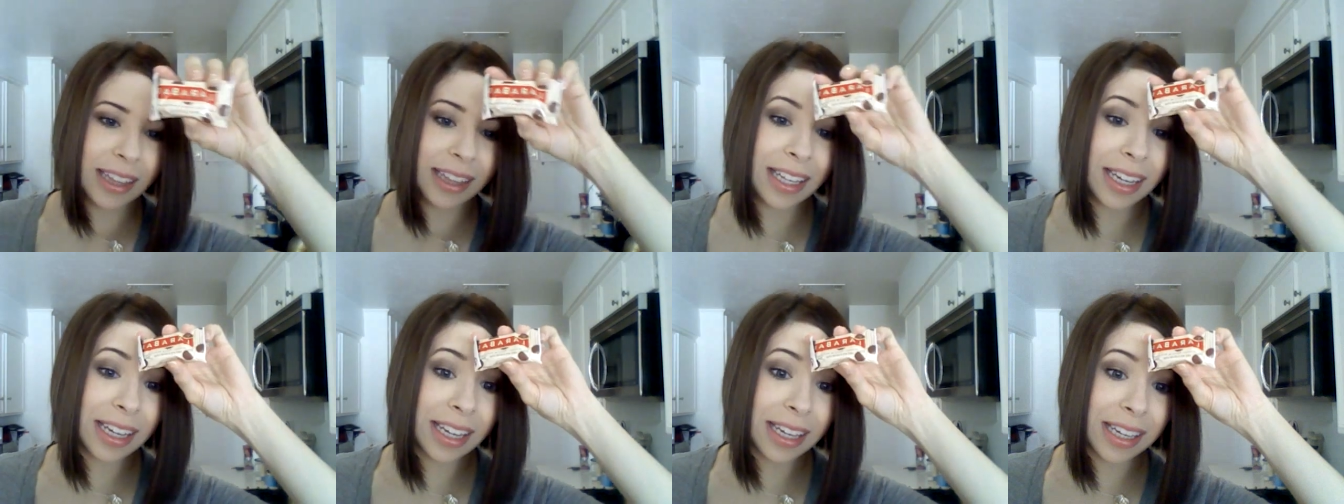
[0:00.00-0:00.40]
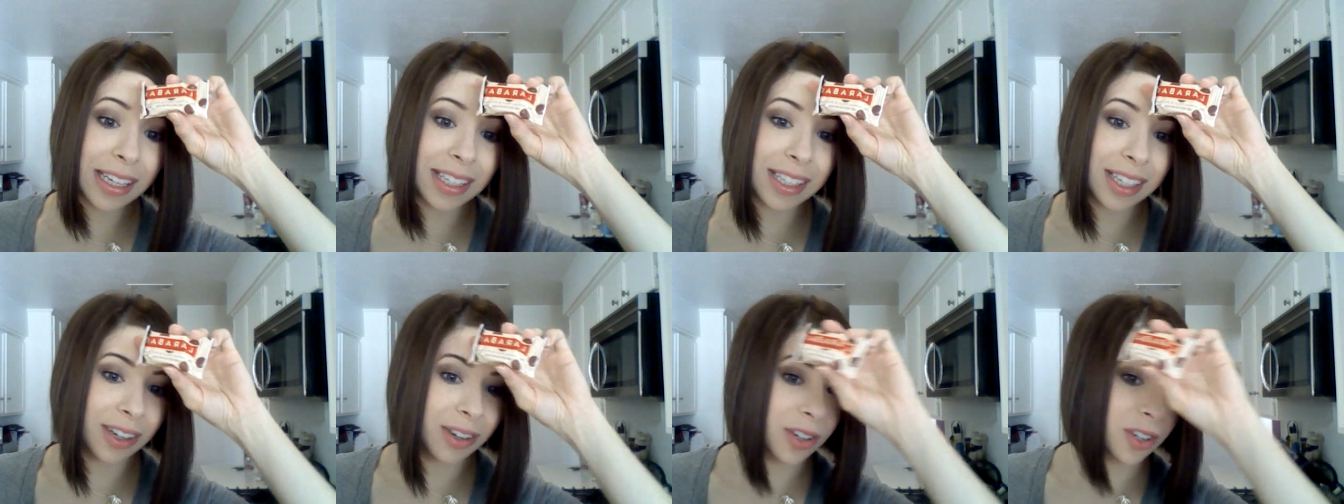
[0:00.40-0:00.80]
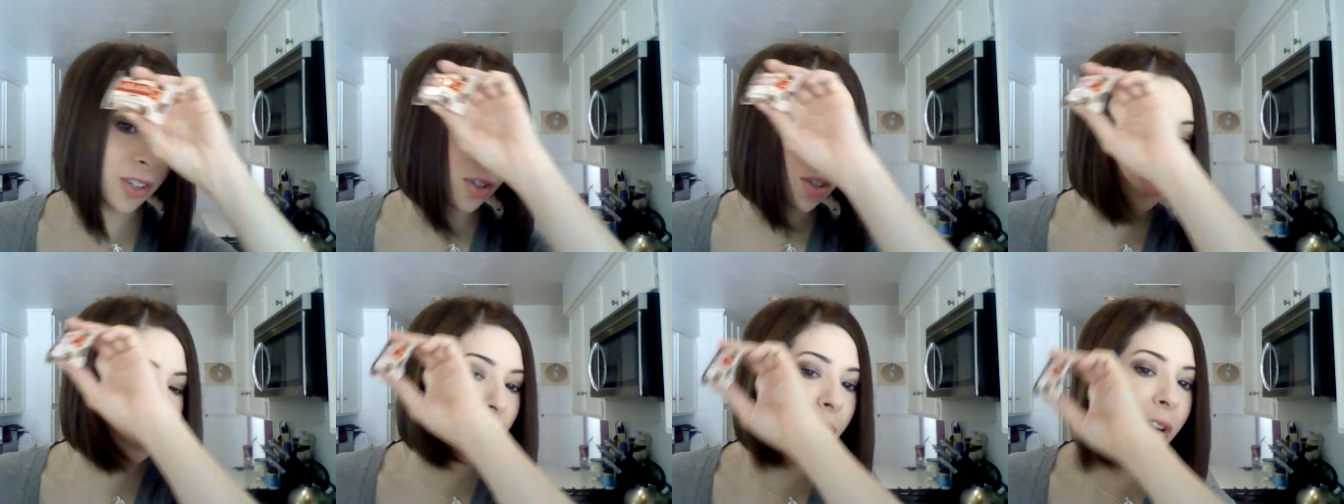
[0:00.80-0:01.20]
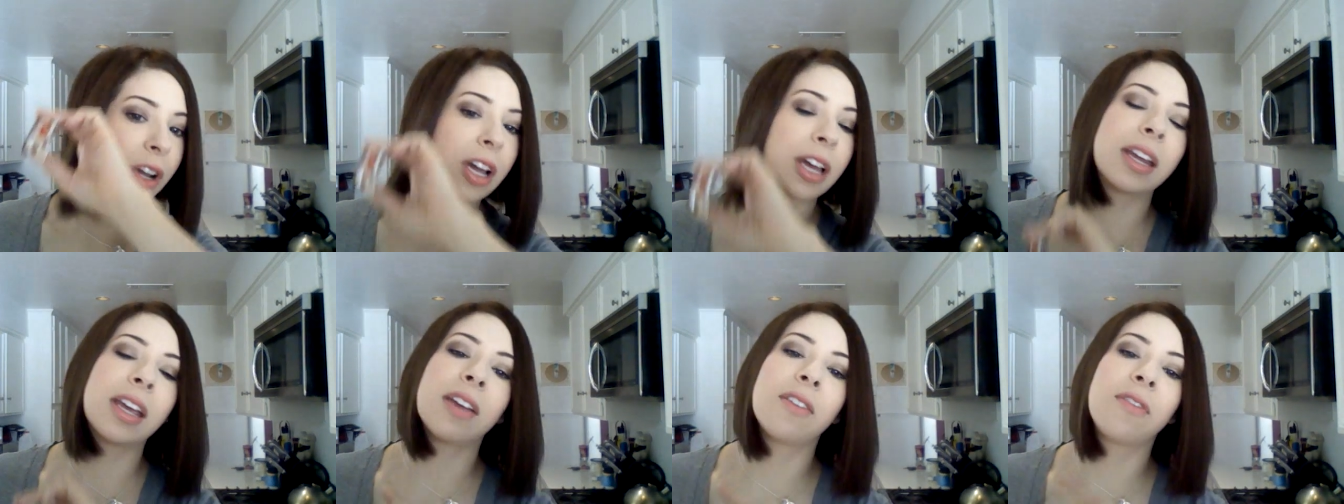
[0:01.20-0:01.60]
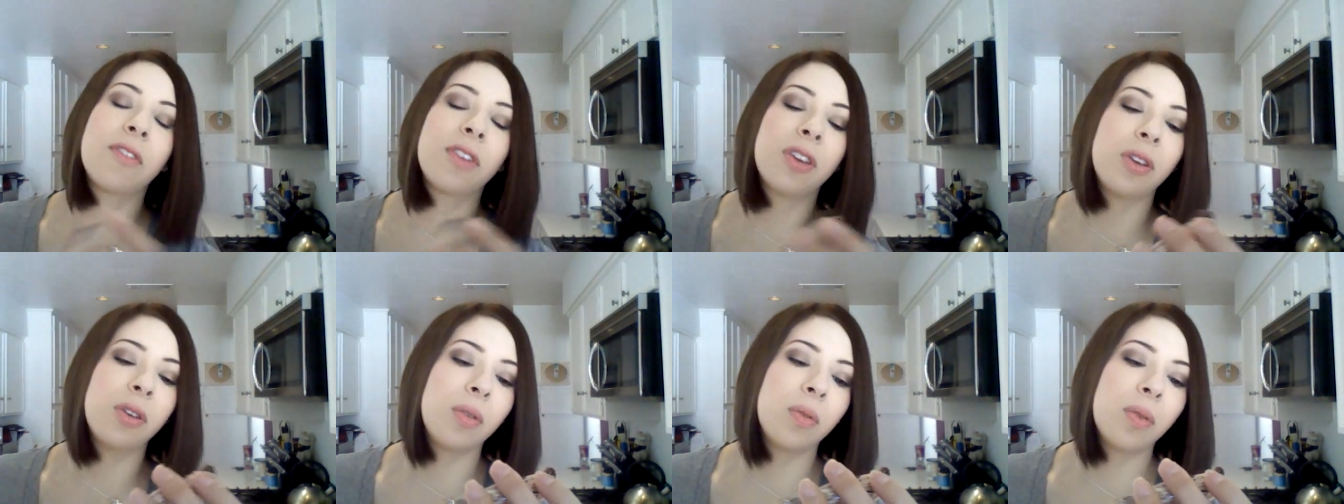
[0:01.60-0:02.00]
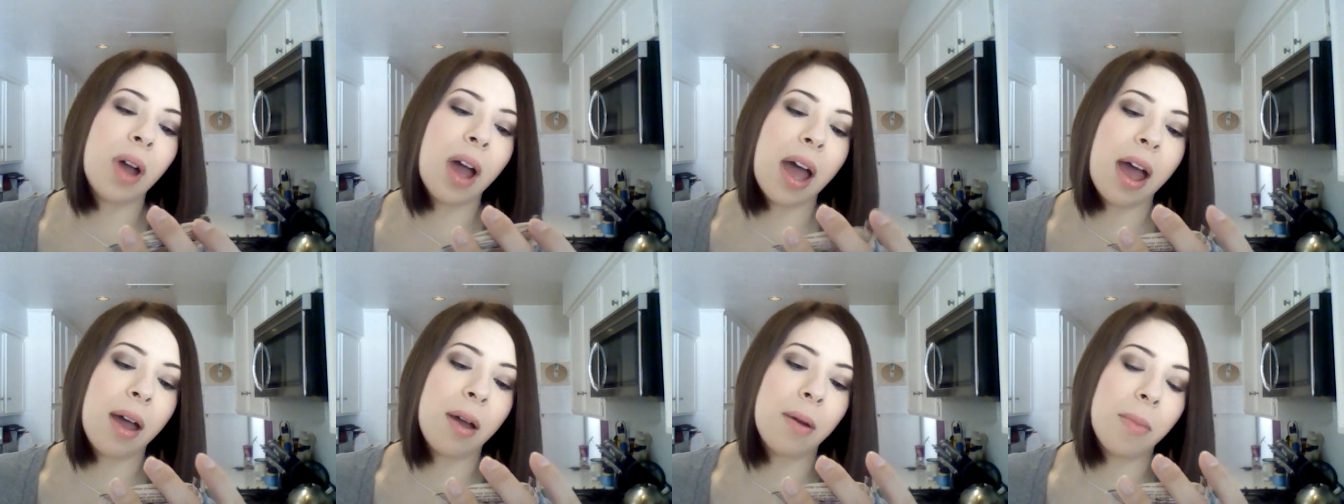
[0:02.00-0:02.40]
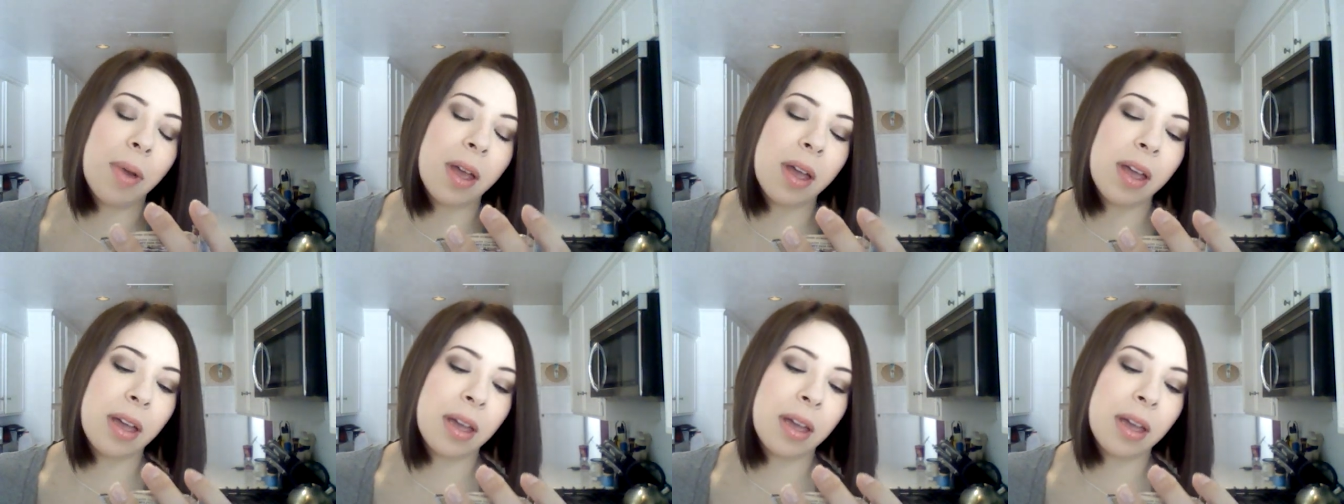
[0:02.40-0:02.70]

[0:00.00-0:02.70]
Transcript: These suckers are so good. If you um,